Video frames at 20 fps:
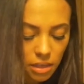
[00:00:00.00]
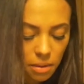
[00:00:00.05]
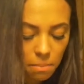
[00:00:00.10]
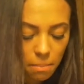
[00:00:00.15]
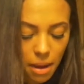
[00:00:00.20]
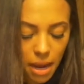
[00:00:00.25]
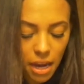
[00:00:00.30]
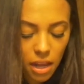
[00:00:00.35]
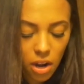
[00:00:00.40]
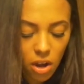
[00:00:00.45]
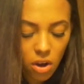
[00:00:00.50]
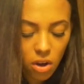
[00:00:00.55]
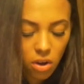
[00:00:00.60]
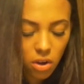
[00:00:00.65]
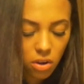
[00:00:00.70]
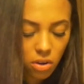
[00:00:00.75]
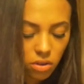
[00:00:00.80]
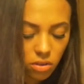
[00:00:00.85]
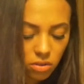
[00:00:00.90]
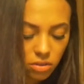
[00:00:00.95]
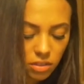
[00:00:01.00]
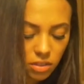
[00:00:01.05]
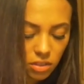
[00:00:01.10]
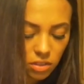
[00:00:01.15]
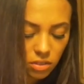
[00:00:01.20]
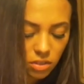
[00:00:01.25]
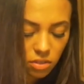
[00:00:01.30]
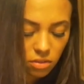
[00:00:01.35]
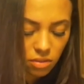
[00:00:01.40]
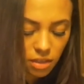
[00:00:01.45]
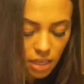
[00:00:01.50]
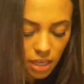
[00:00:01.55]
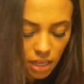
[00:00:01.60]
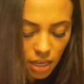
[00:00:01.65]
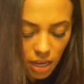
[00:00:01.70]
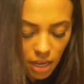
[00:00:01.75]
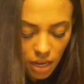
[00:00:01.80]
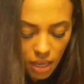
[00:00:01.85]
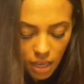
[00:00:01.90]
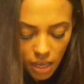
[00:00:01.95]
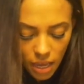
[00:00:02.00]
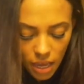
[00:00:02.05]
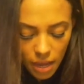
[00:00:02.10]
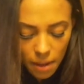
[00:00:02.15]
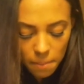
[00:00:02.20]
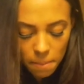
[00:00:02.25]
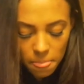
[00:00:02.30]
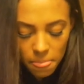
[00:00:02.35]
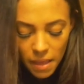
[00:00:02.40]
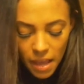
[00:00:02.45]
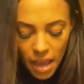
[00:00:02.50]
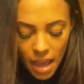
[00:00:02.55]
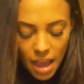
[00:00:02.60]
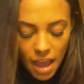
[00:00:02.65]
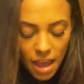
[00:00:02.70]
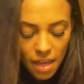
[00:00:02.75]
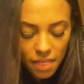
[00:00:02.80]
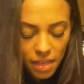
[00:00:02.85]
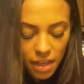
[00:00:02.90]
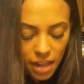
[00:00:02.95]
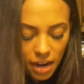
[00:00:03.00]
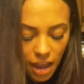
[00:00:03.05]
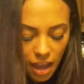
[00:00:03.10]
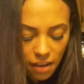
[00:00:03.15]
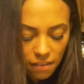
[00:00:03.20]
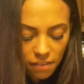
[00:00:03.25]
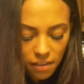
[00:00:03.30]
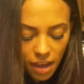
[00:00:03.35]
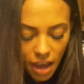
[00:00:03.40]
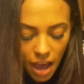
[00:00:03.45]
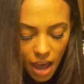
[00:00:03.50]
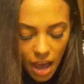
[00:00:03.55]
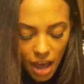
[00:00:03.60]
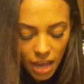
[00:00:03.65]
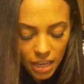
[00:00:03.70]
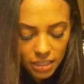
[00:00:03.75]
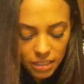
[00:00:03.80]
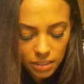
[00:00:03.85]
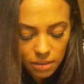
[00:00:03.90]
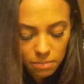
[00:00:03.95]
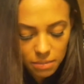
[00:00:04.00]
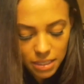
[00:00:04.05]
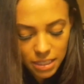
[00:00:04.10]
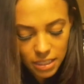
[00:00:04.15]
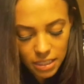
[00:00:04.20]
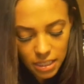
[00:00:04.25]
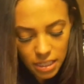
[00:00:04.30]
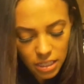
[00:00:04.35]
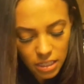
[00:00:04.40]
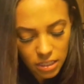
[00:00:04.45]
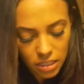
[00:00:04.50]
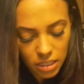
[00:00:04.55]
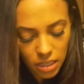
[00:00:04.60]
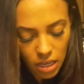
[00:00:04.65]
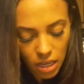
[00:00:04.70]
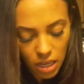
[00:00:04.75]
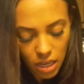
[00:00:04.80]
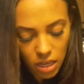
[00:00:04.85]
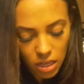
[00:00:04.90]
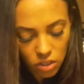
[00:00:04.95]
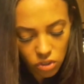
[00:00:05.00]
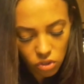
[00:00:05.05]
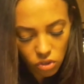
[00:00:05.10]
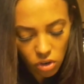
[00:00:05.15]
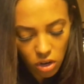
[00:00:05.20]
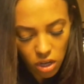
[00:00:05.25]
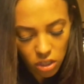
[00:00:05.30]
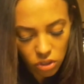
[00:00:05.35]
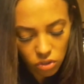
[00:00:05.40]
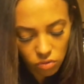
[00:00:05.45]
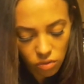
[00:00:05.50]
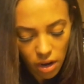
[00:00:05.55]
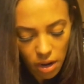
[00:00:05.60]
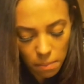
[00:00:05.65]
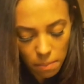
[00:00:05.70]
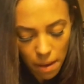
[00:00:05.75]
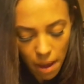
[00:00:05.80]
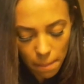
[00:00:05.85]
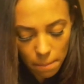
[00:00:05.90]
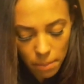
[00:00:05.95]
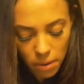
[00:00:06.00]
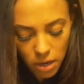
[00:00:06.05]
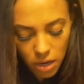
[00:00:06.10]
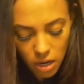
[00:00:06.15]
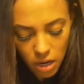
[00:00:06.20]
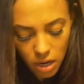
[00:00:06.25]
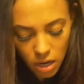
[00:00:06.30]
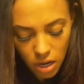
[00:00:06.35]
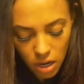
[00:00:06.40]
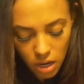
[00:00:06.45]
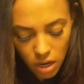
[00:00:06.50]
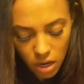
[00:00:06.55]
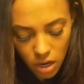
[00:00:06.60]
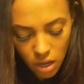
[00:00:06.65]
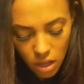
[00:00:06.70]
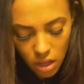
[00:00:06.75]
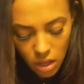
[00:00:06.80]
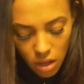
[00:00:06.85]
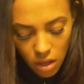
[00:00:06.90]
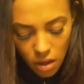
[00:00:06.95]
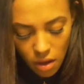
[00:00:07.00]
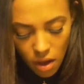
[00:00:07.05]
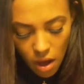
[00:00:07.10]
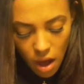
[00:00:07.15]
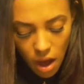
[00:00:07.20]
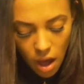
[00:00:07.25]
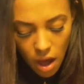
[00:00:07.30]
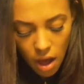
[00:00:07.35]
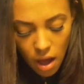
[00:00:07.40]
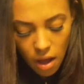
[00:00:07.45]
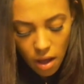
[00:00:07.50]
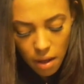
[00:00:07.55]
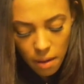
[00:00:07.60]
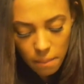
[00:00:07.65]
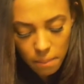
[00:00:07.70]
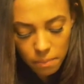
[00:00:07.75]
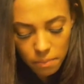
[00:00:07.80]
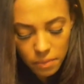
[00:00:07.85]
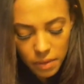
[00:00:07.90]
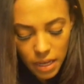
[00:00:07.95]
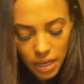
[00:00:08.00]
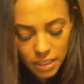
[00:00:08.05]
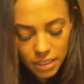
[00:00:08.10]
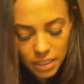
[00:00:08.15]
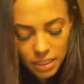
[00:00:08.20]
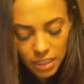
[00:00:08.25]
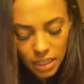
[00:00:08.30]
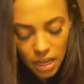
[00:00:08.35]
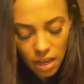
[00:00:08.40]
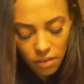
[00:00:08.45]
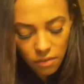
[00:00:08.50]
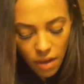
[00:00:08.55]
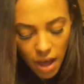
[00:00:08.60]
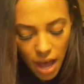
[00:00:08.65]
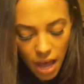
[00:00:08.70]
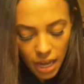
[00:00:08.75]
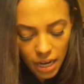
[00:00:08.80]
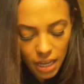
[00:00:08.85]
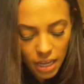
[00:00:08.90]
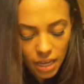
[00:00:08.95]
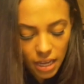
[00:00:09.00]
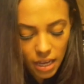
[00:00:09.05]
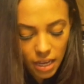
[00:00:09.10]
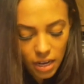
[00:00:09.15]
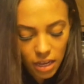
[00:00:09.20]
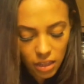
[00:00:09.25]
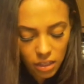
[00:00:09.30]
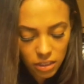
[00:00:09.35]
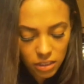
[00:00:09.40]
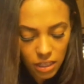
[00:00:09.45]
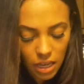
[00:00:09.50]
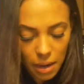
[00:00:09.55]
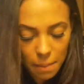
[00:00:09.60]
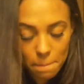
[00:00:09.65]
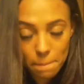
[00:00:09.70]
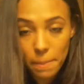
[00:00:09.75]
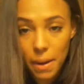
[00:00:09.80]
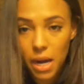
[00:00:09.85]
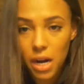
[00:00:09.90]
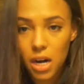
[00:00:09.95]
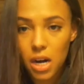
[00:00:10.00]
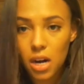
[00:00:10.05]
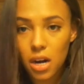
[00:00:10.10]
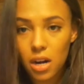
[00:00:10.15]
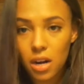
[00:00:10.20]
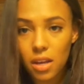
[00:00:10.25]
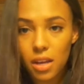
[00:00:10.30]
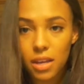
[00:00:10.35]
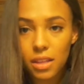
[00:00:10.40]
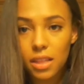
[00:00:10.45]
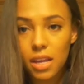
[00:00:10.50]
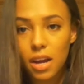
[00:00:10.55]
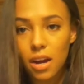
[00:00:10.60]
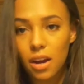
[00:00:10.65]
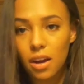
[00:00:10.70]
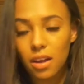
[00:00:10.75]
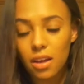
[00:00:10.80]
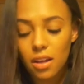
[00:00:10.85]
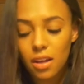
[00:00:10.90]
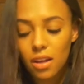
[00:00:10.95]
tomatoes, zucchini, and then I've got some seasonings, crushed red pepper, um, a stick of honey, and it looks like butter in there.